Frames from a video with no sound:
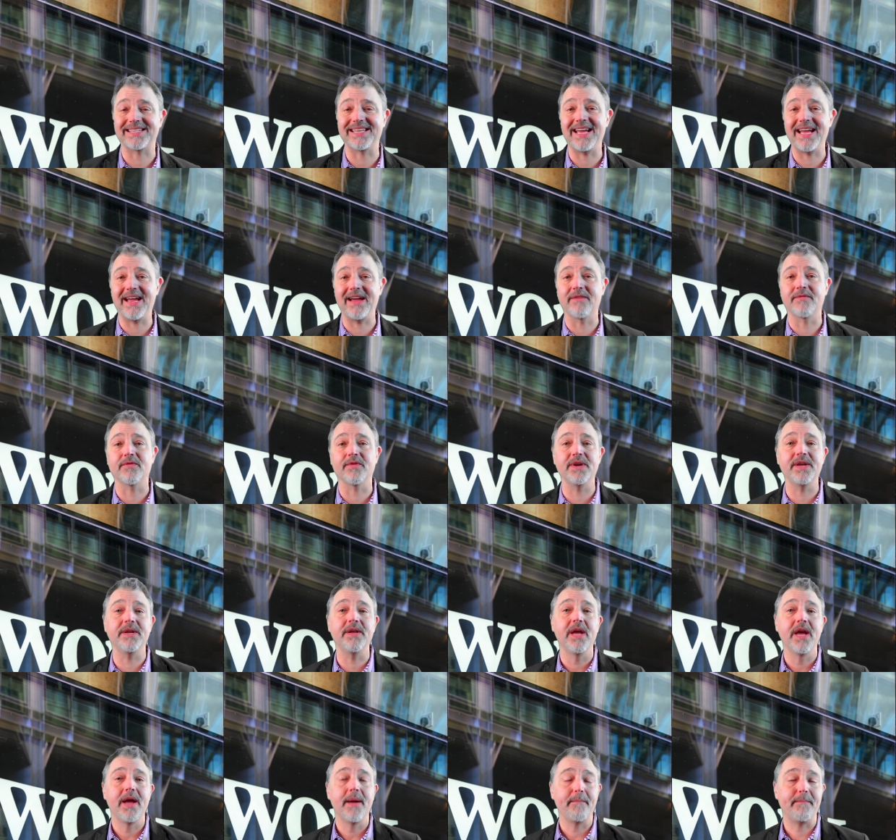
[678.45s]
to
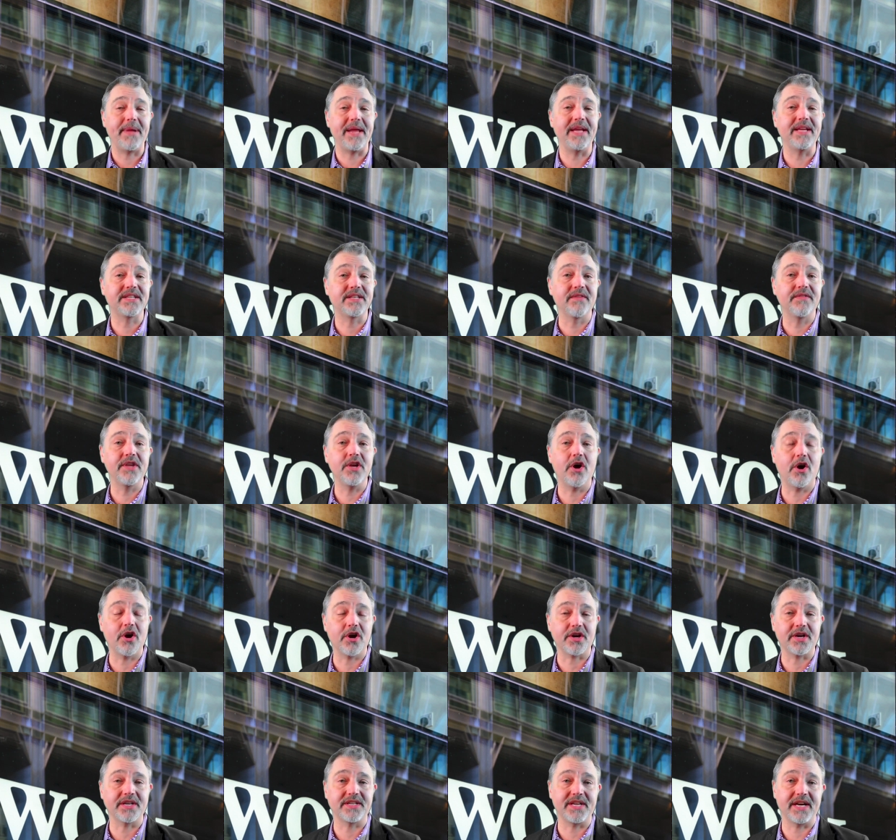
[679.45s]
every piece of the
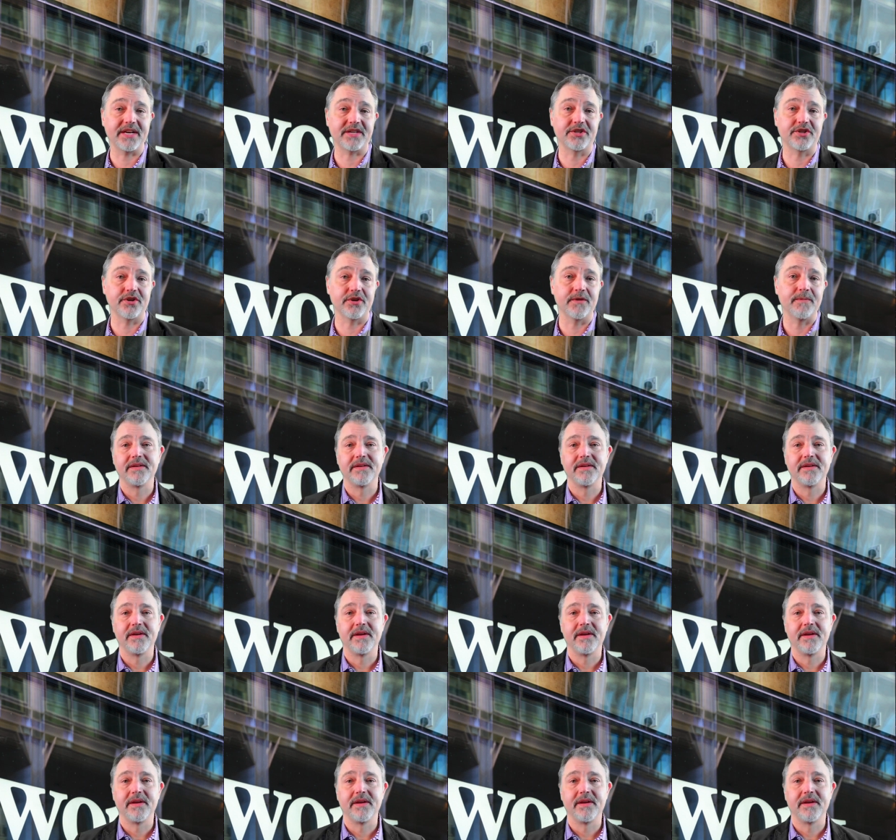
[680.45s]
architecture